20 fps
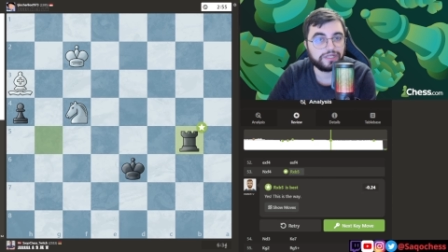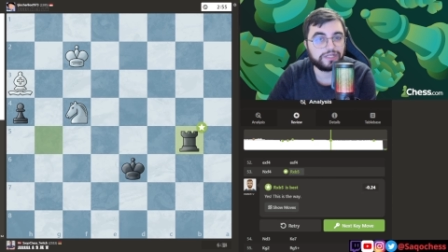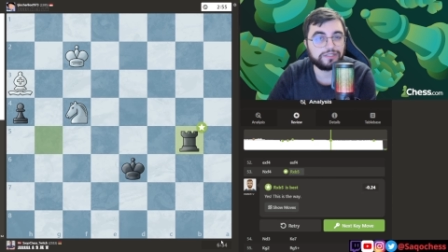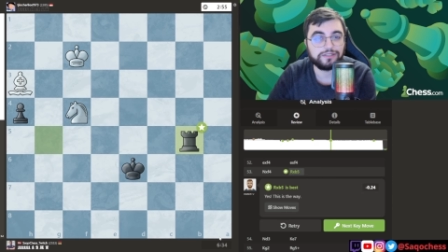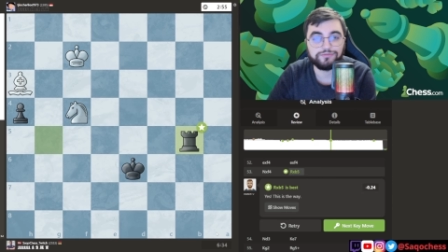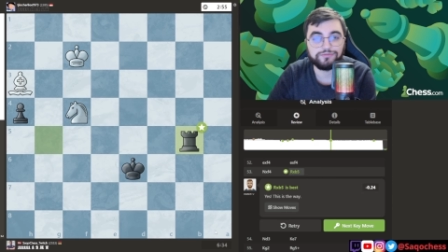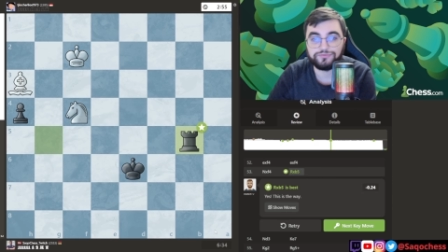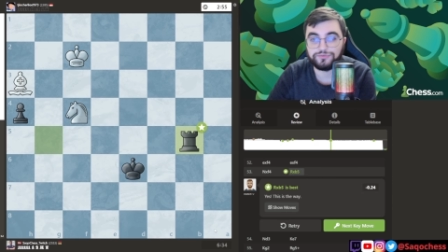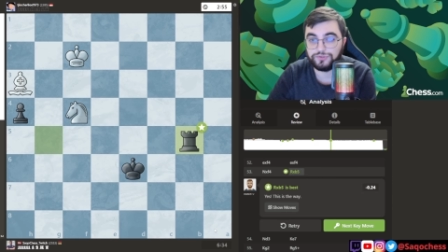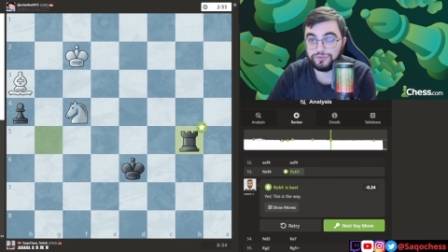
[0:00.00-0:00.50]

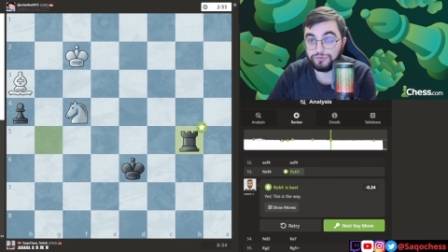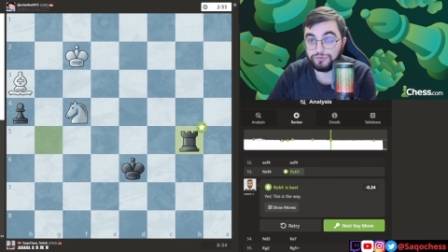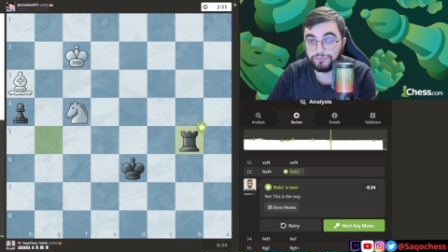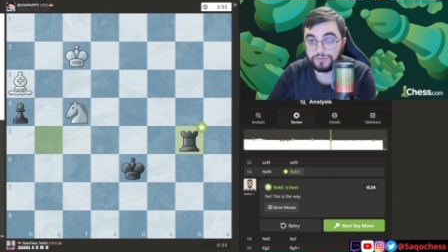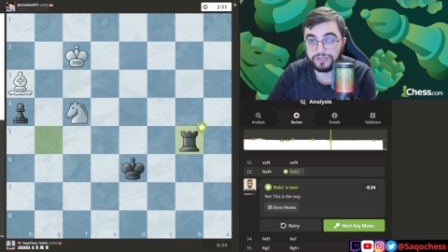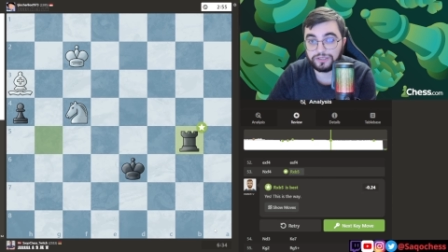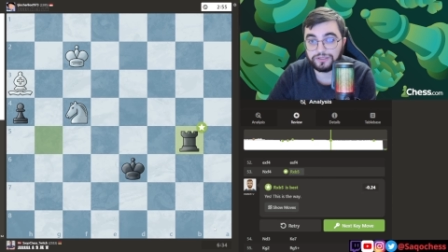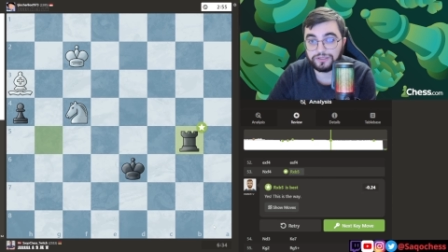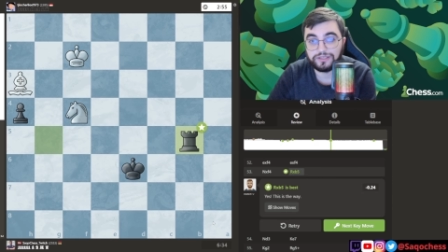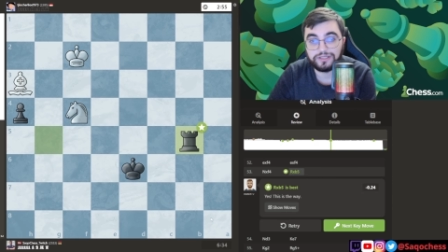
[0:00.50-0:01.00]
and if
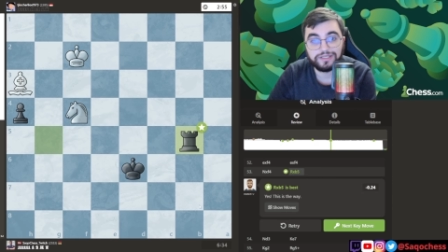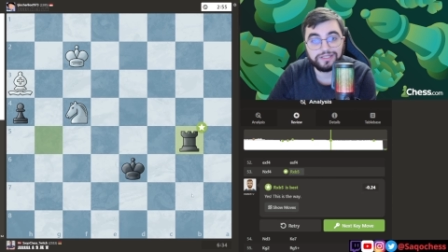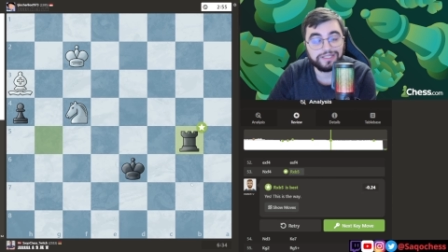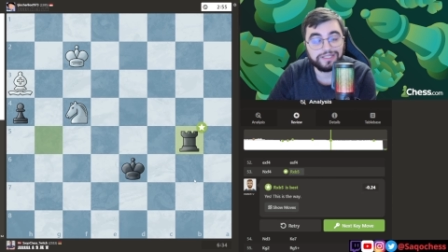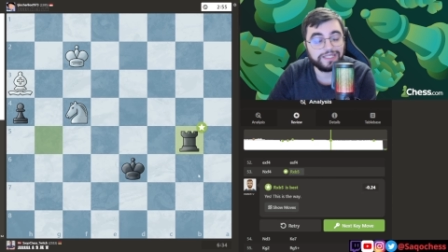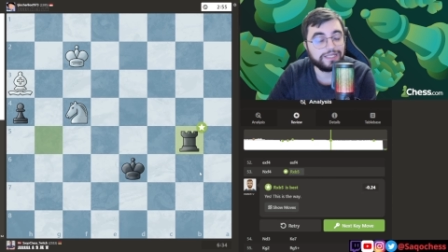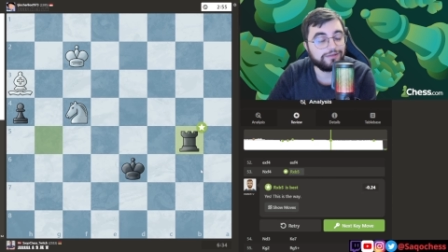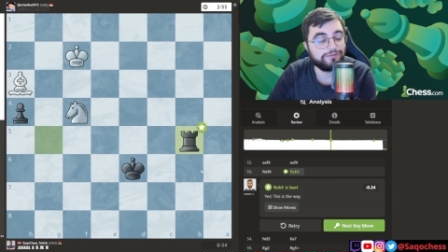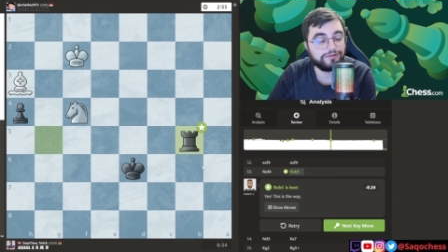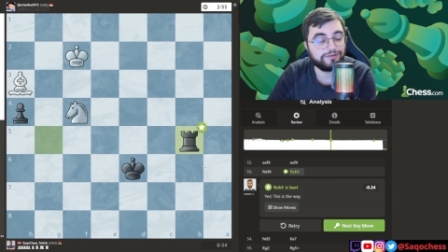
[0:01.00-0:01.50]
human,
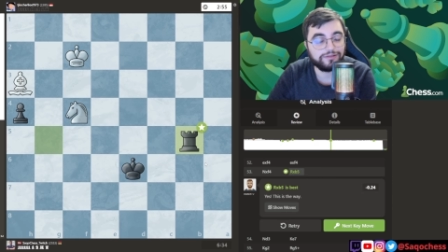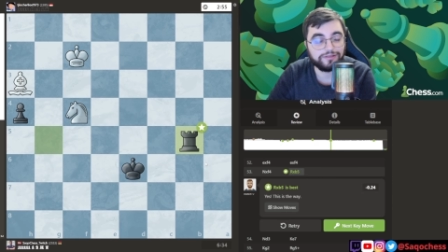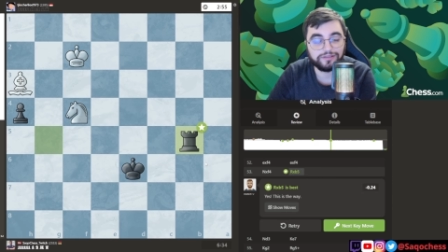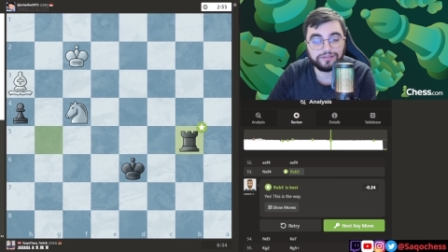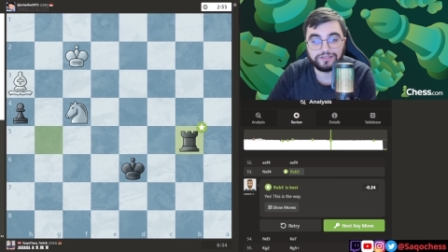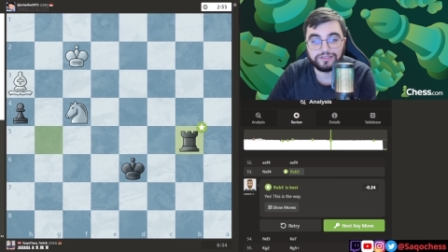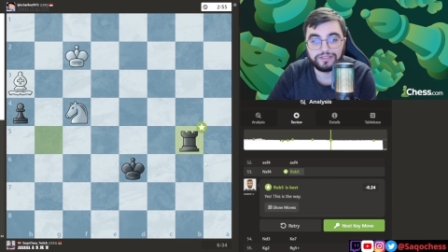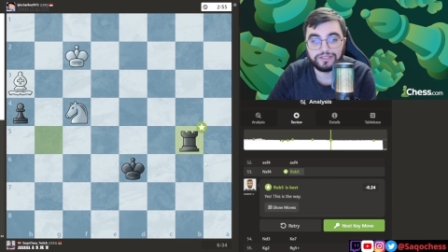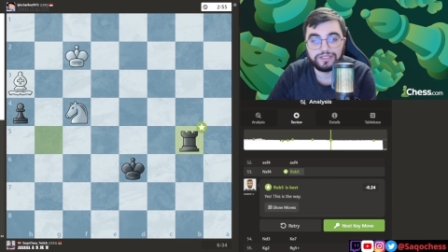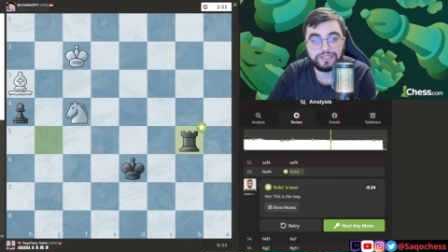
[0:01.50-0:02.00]
he will
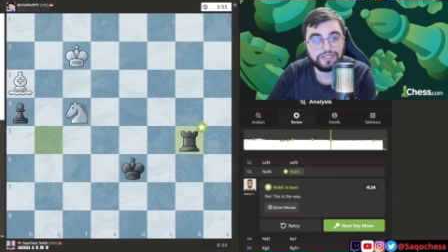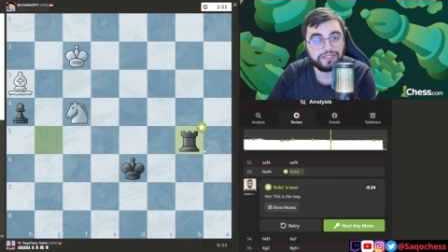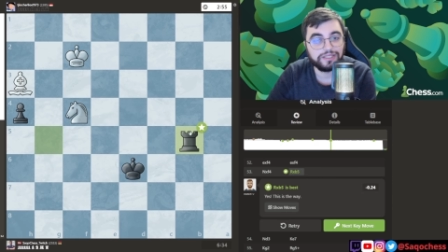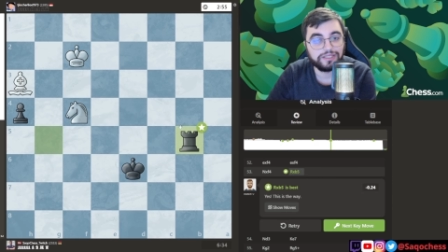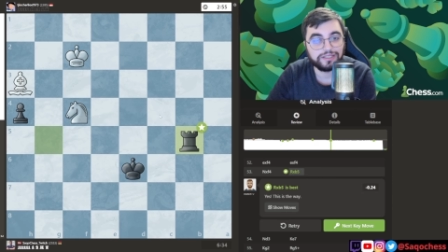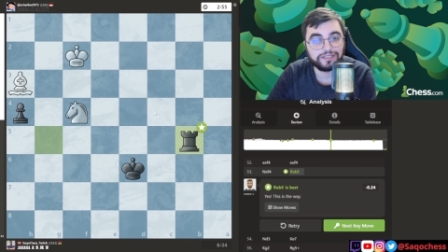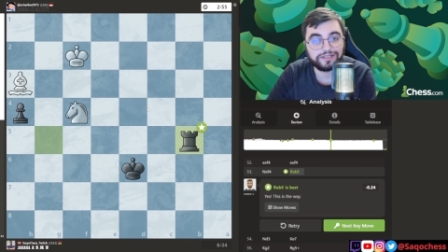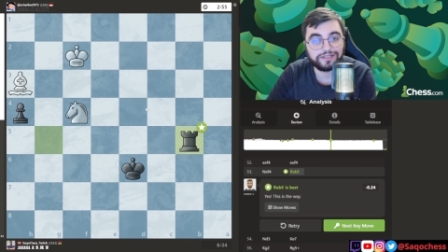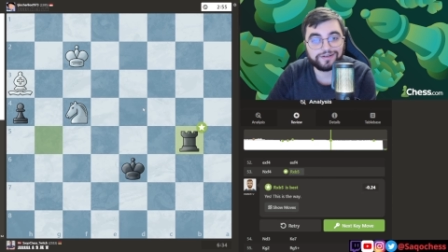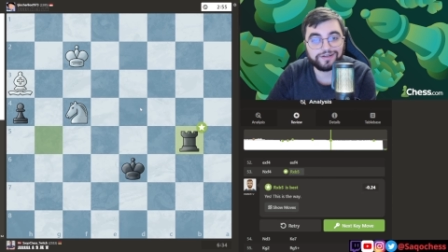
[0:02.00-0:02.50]

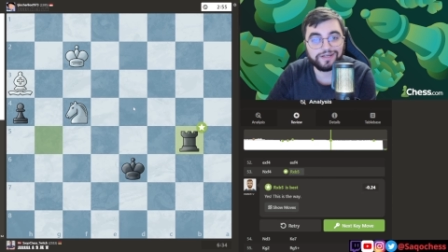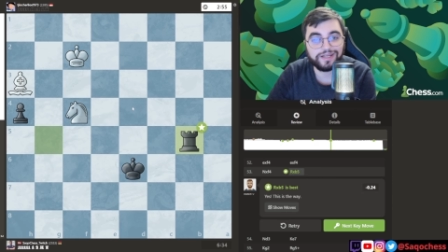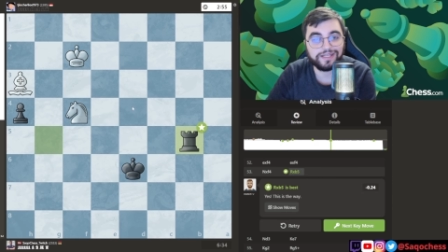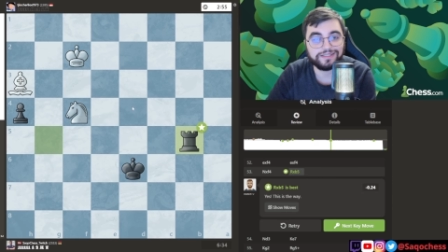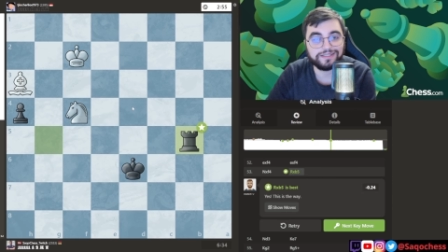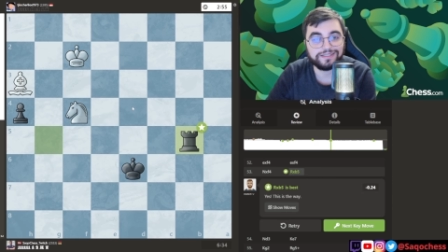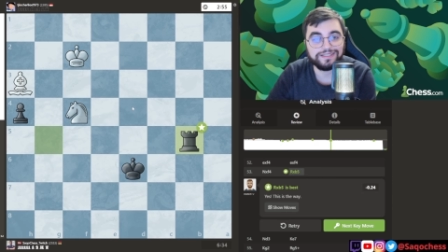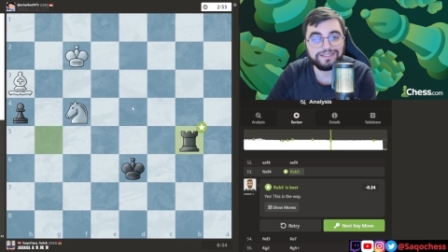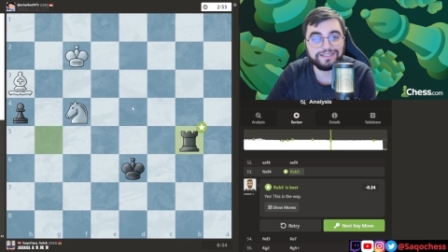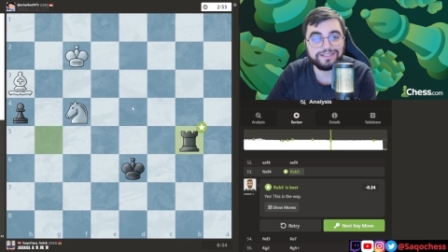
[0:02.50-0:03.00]

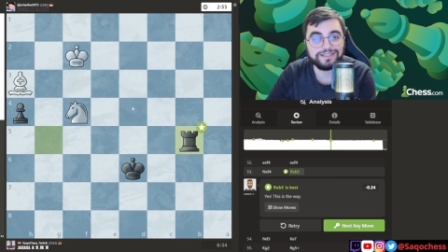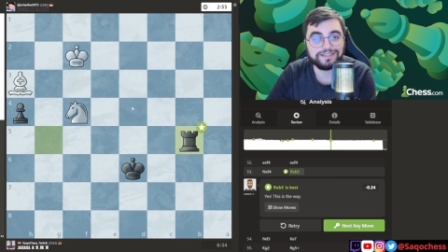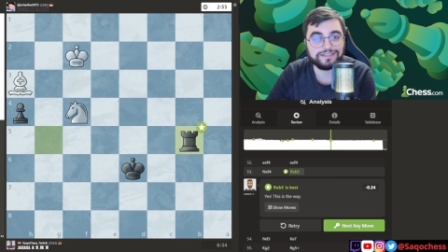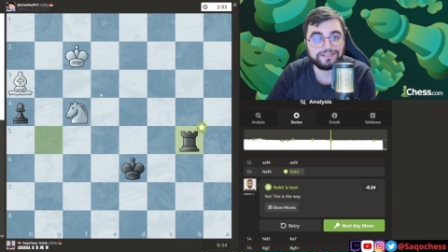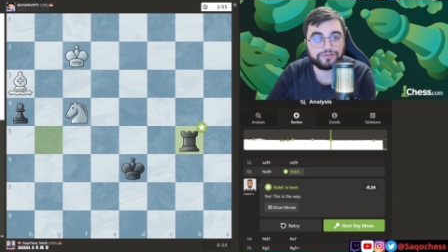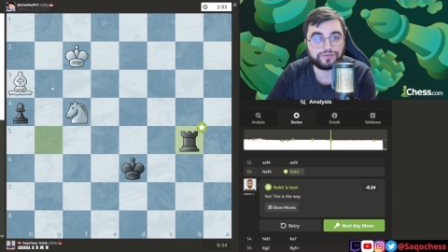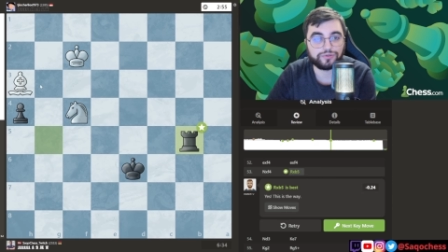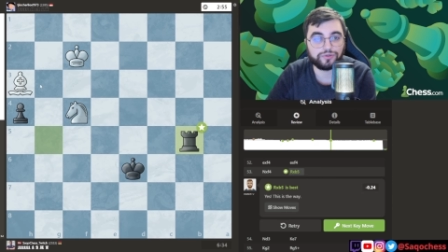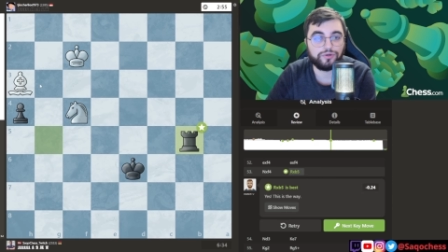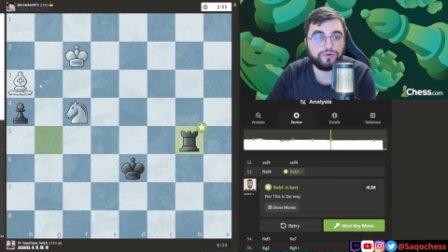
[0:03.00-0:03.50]
create
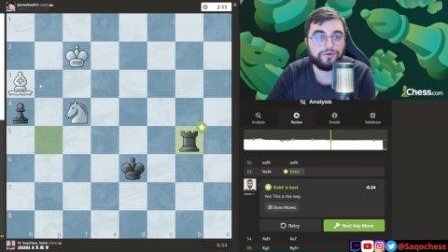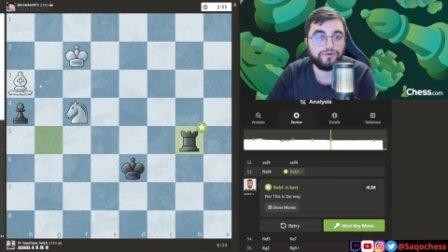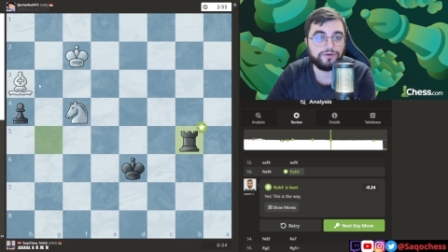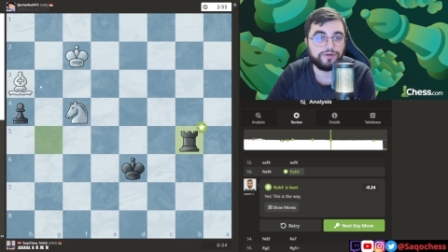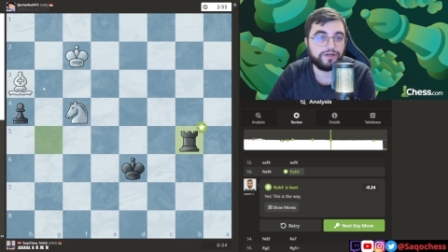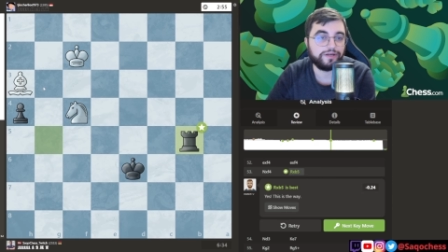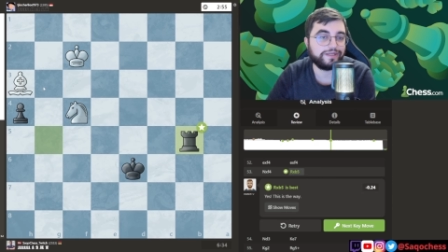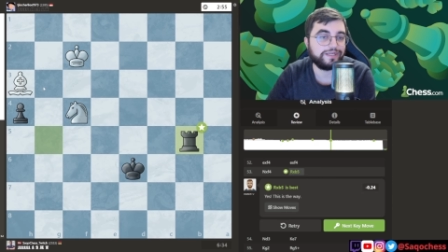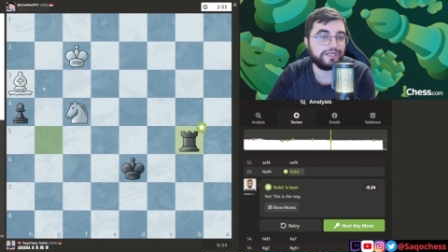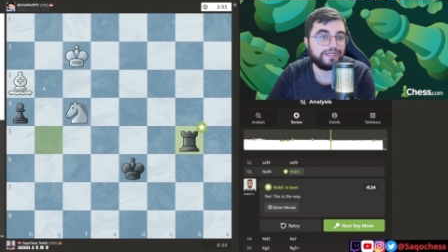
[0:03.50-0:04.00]
easy draw
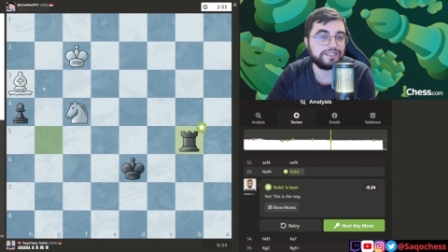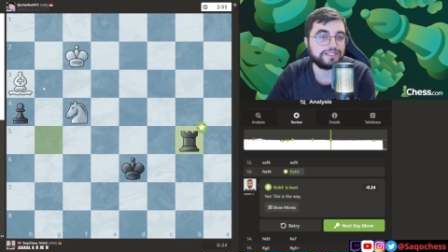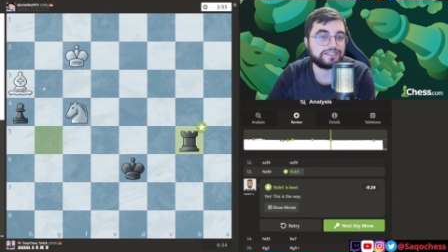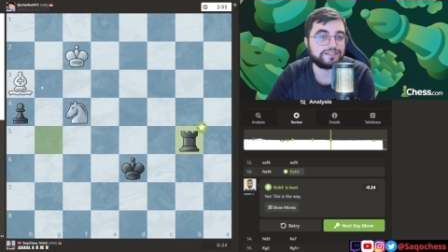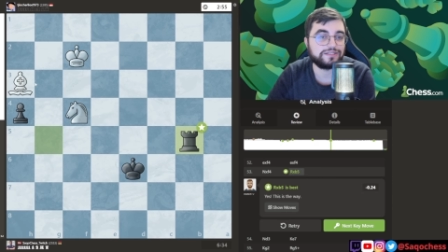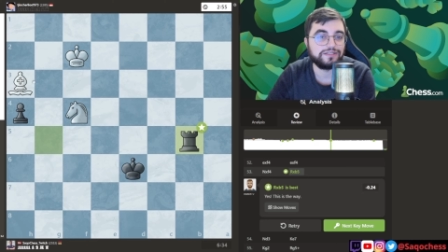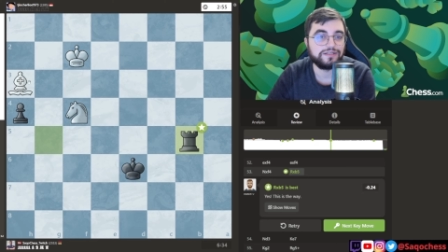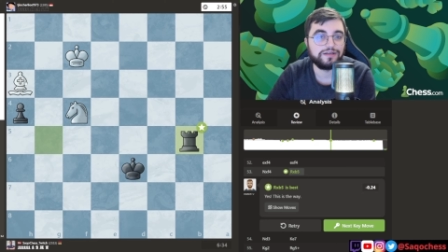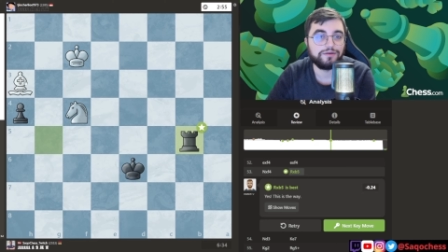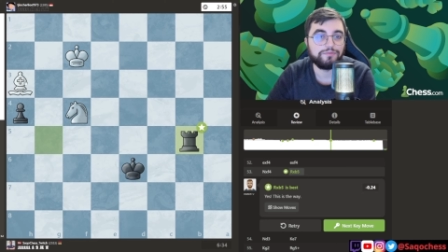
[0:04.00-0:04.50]

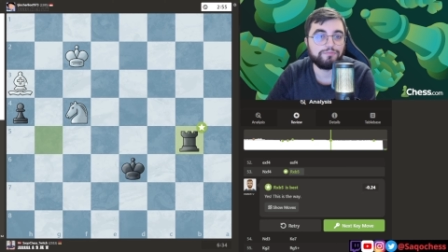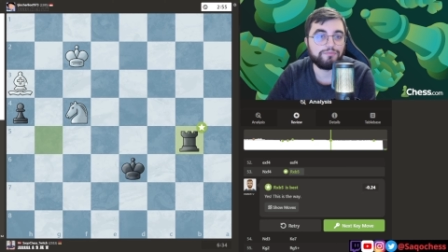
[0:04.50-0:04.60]
against